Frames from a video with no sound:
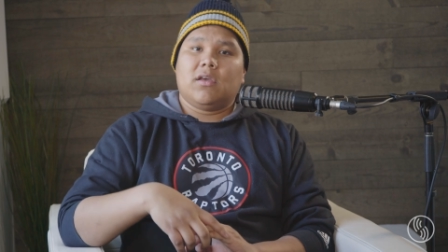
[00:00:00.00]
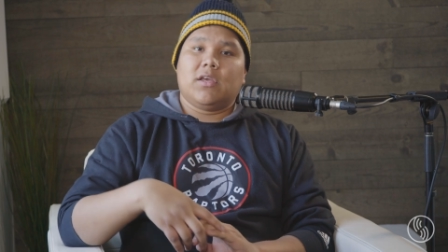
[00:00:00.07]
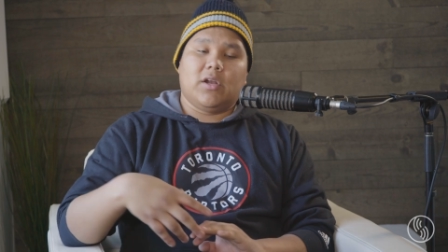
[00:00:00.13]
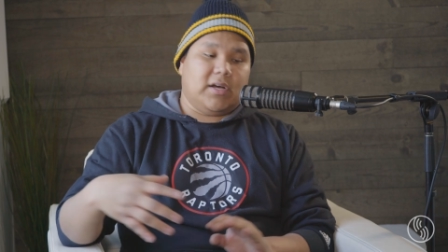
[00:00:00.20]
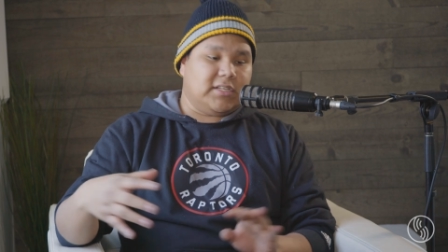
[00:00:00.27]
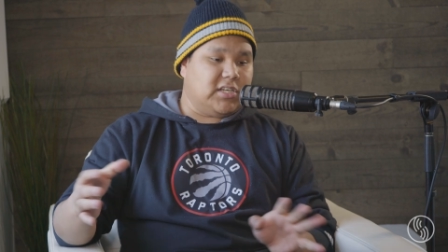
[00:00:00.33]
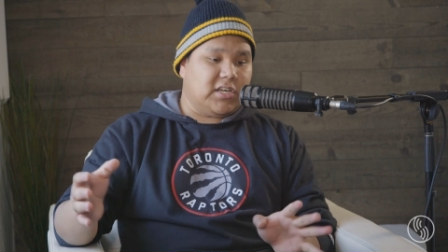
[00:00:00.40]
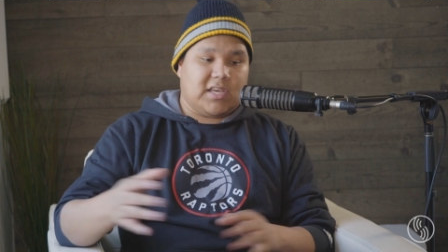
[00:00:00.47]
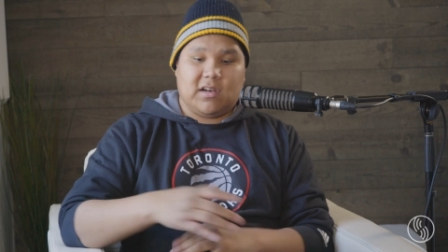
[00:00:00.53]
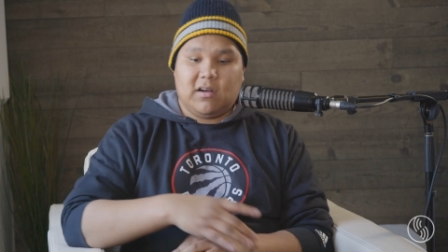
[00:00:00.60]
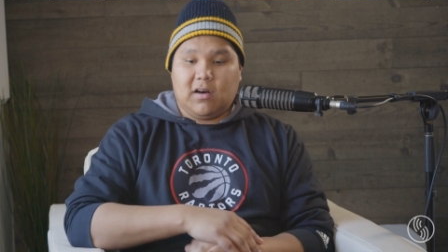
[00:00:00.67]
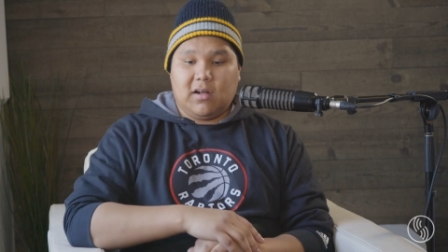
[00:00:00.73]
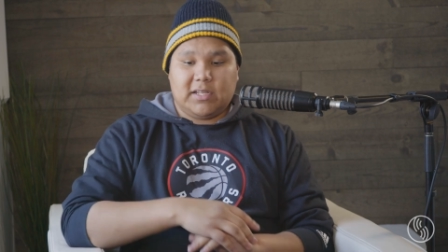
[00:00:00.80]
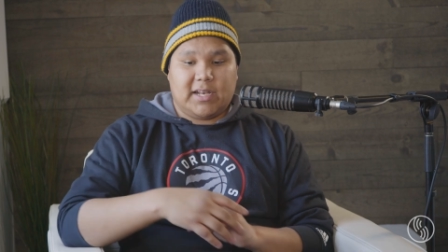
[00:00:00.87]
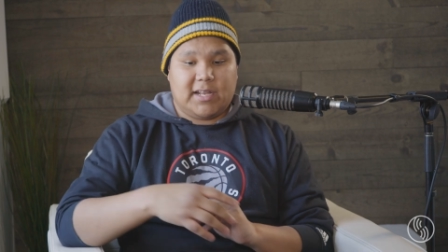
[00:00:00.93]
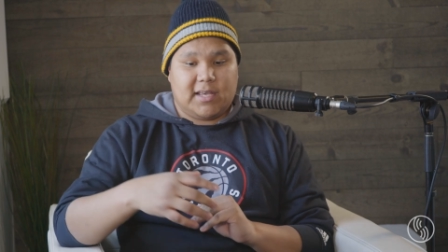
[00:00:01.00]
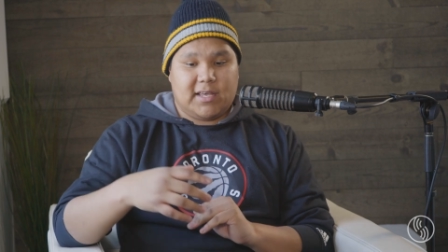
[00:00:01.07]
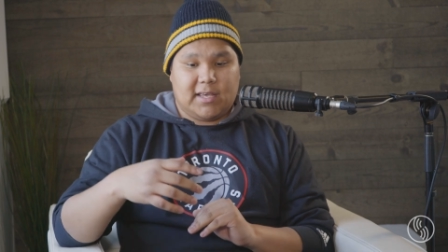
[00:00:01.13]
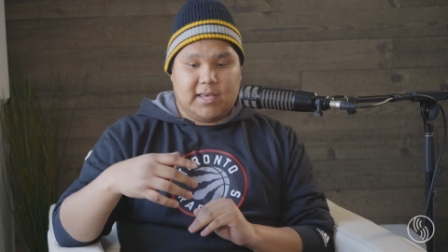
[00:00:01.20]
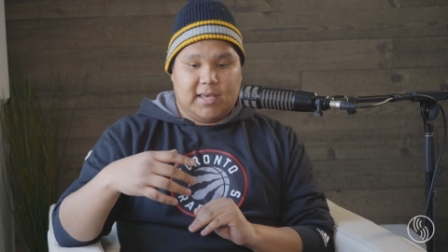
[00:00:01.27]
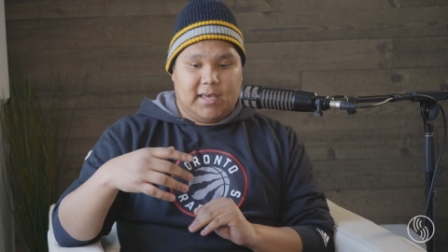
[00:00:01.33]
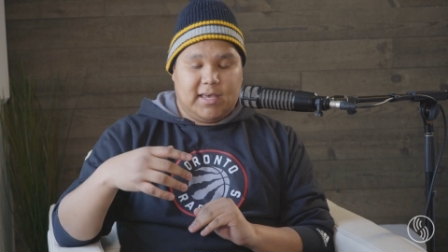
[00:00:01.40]
You know, I took it all, and
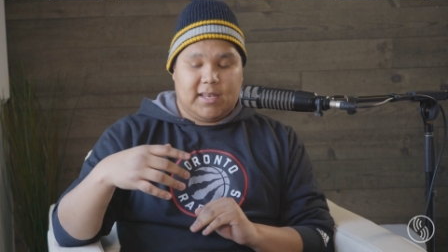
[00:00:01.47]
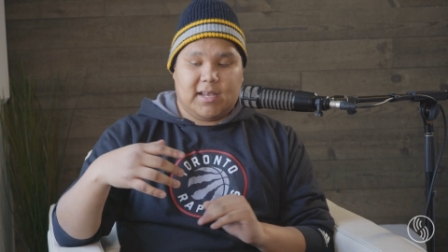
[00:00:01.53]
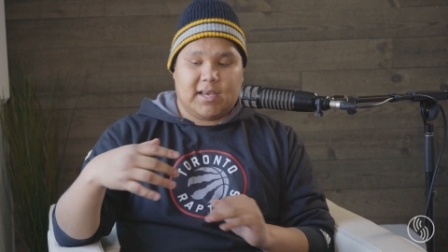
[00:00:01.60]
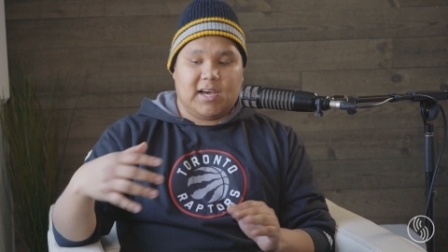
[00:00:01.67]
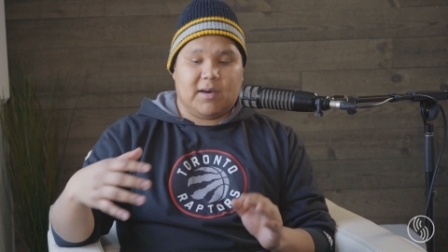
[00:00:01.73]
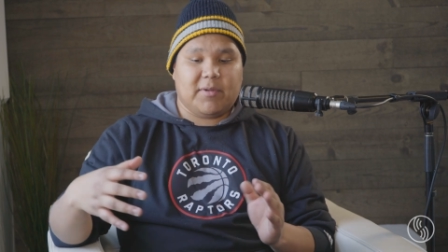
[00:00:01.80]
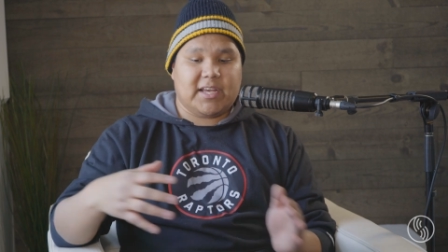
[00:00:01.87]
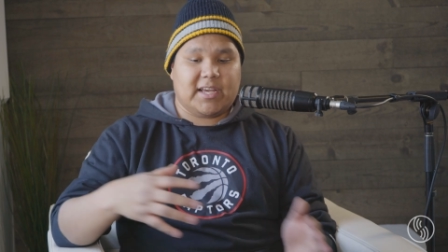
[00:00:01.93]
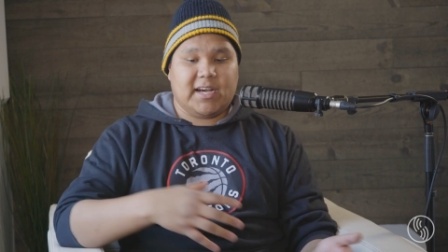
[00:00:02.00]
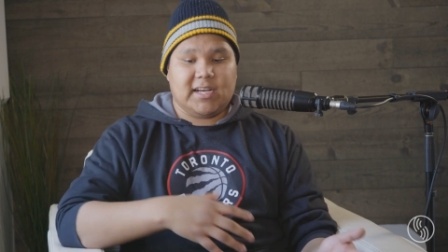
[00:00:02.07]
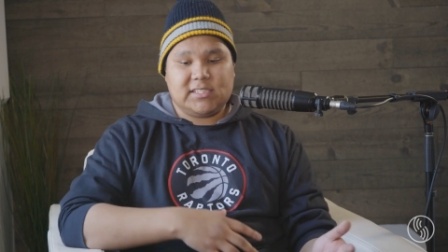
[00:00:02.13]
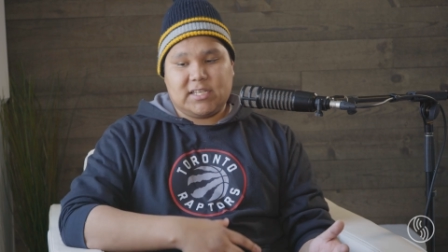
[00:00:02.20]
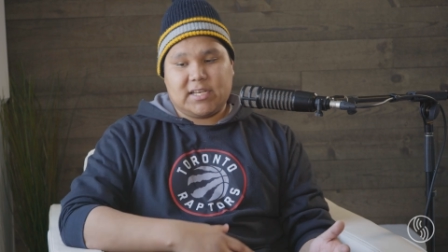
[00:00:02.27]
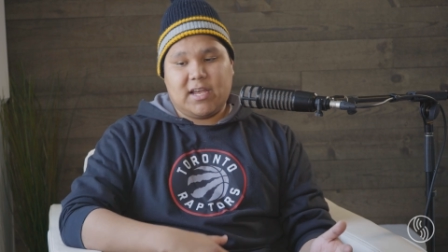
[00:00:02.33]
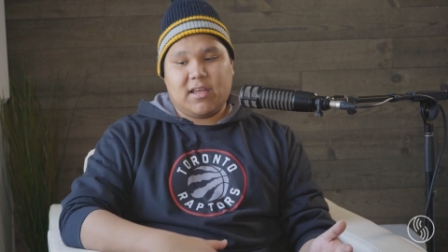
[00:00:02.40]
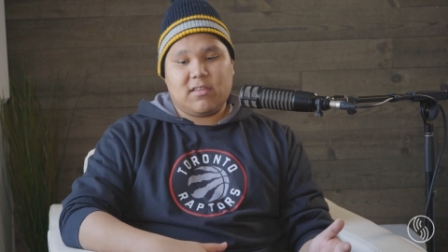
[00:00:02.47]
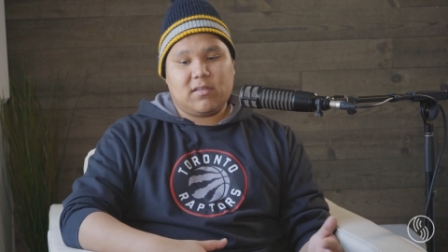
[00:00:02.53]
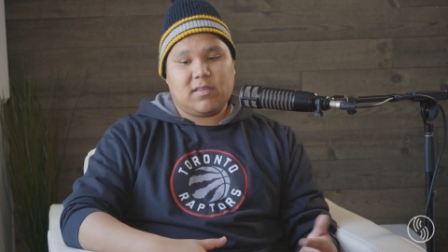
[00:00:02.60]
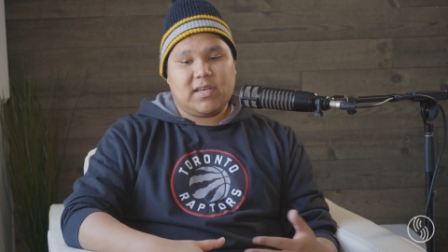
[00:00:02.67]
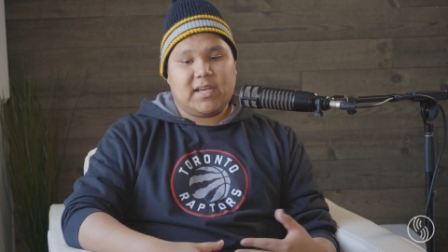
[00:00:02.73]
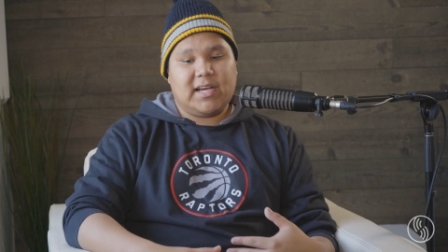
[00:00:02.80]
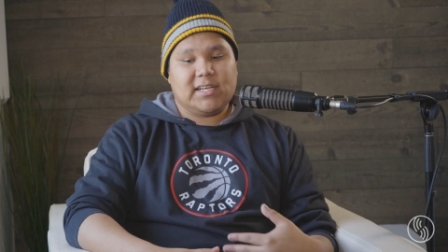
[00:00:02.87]
I got my guys
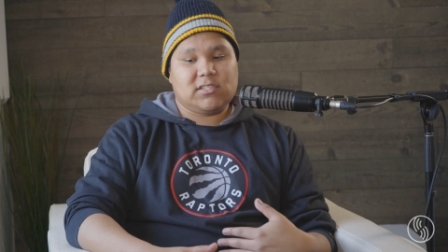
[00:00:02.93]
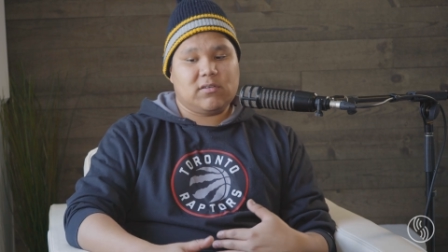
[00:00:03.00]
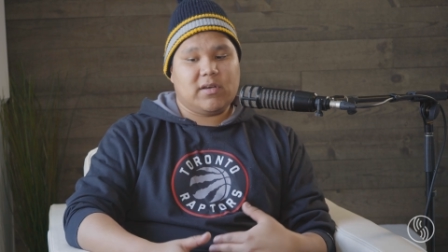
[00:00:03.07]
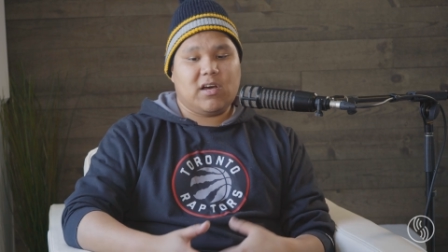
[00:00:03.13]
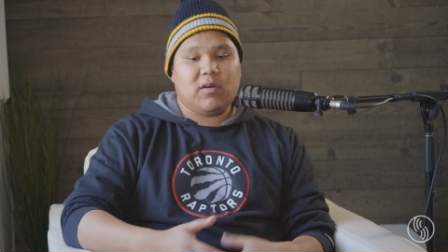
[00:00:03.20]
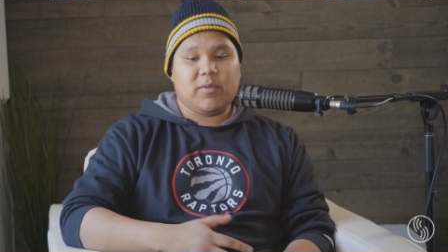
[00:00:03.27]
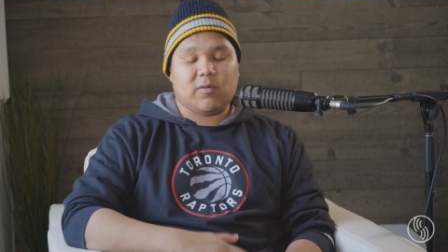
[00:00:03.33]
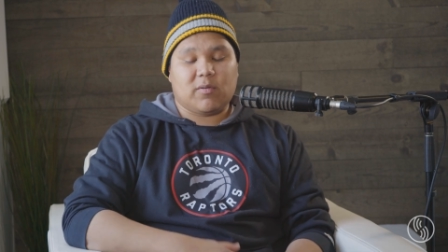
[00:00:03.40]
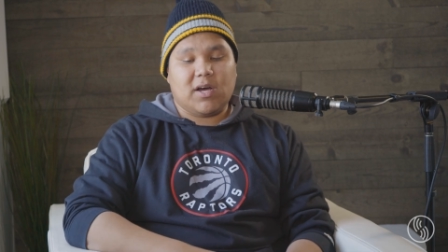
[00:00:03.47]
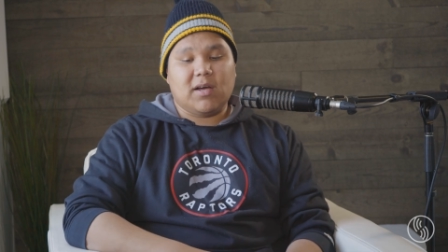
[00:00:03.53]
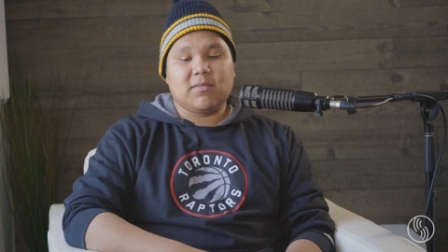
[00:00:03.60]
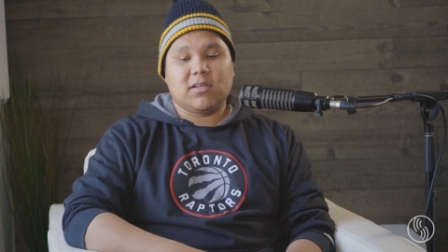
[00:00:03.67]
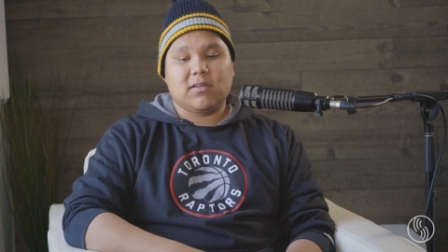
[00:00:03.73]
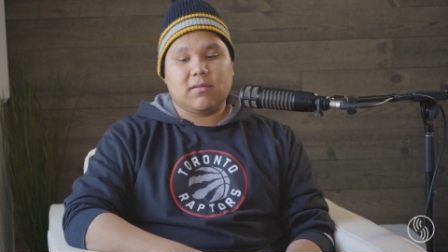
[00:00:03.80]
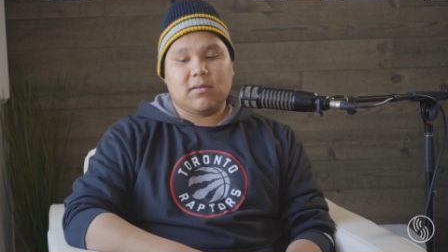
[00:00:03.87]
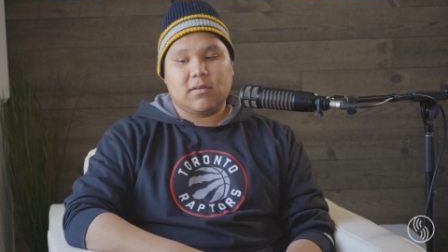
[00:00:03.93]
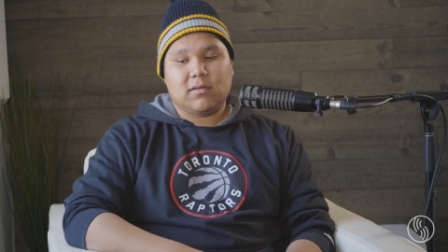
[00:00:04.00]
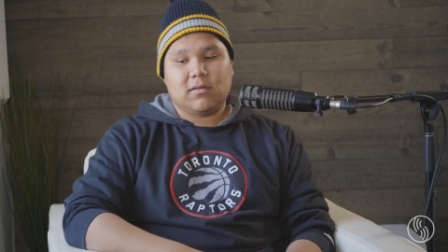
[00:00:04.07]
together, the guys who helped me robbed it.